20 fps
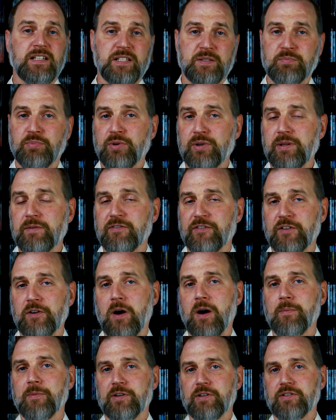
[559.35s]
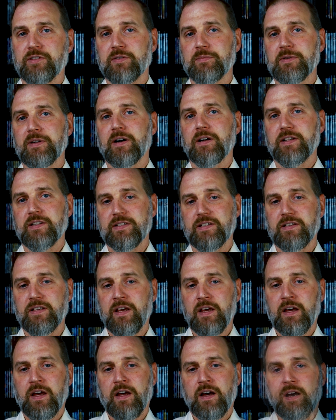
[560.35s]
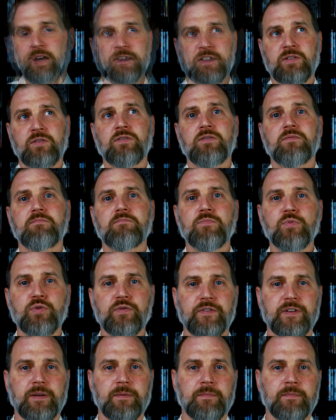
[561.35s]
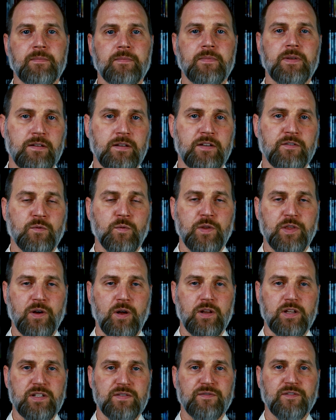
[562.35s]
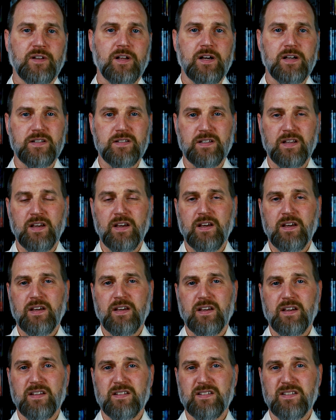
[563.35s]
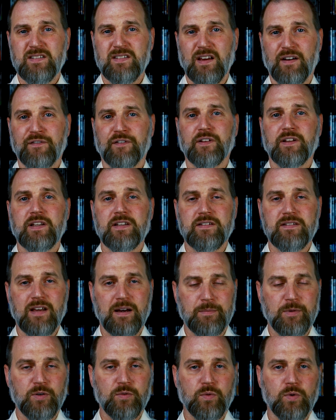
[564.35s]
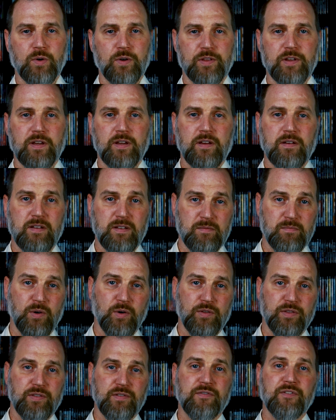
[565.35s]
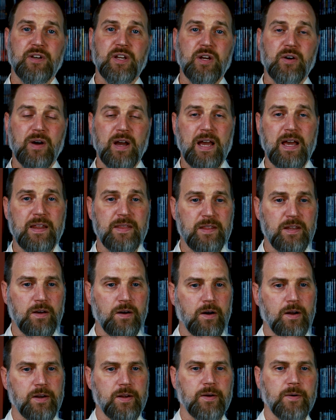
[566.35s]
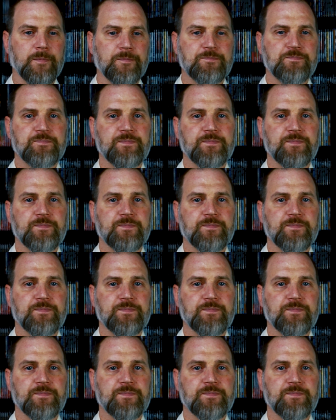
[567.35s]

It's pretty phenomenal, to be honest. This whole movie, even with all its flaws, is definitely demo-worthy in both the video and the audio.